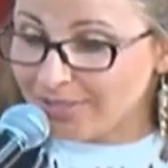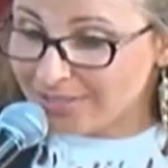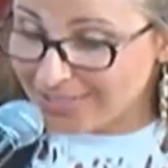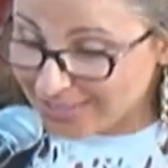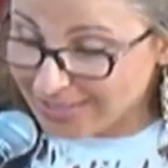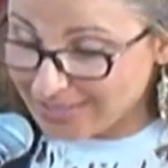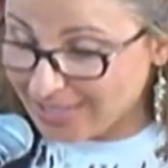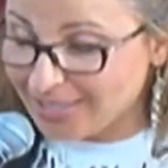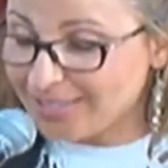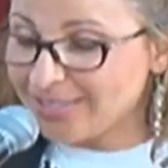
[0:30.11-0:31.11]
as
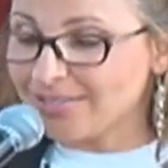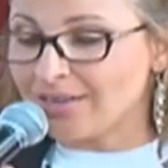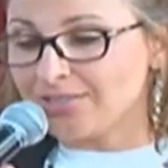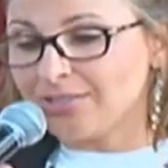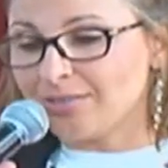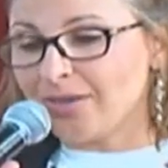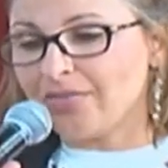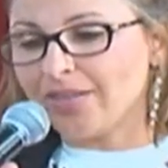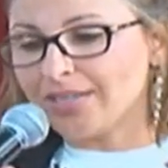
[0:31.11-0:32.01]
Sayedna talked to us about,